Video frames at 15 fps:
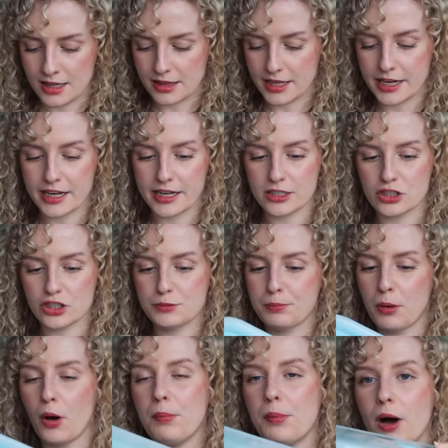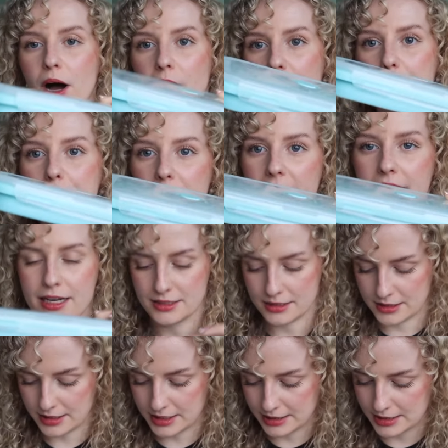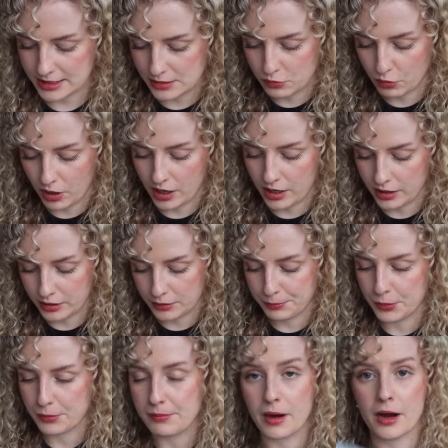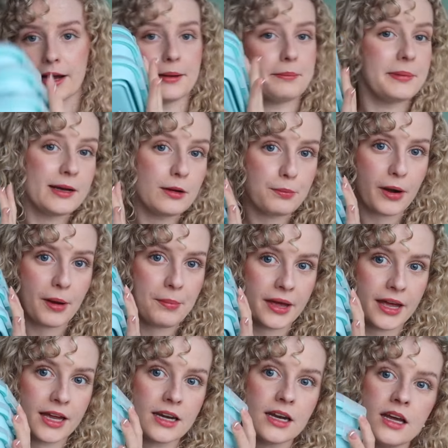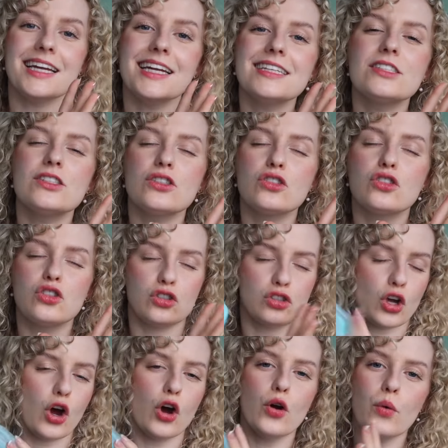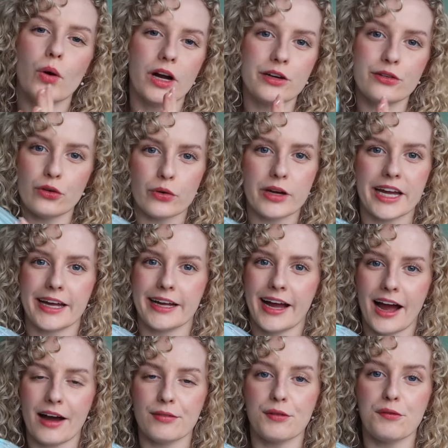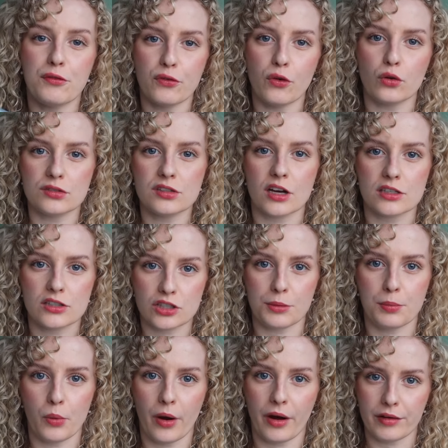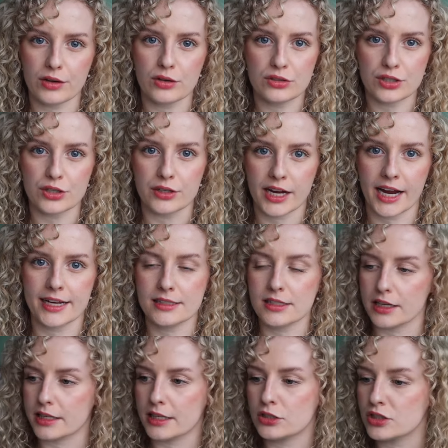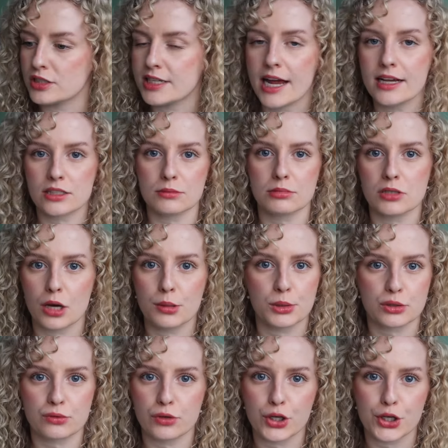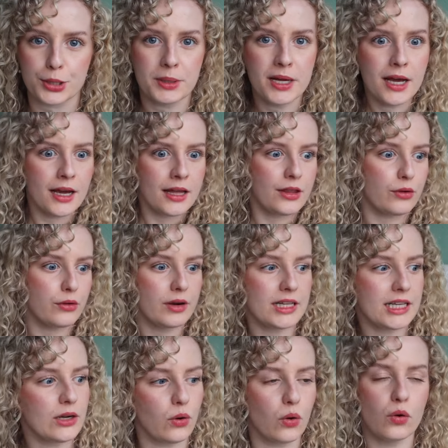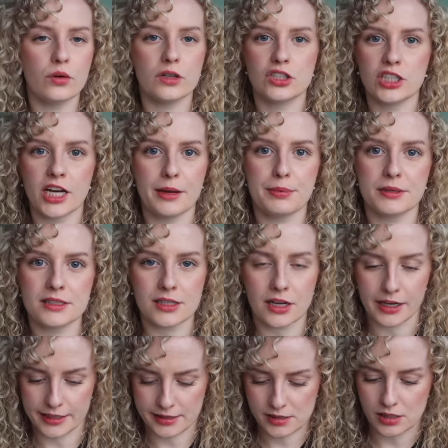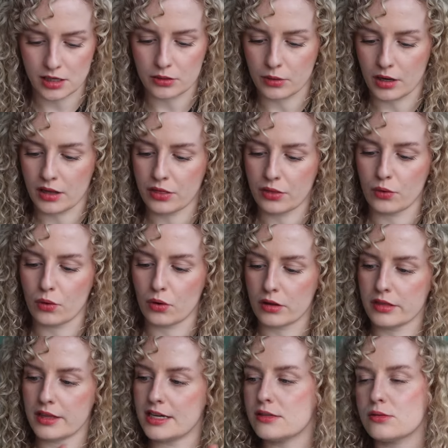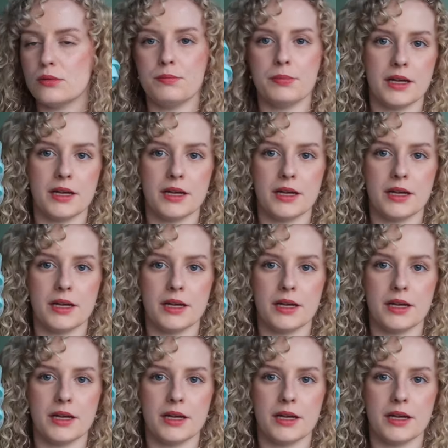They just pop up and this is what I'll put my meal prep in. It is so annoying having full-size Tupperware in your suitcase. Like, they just takes up so much room. They're a really awkward shape and size, so I thought these would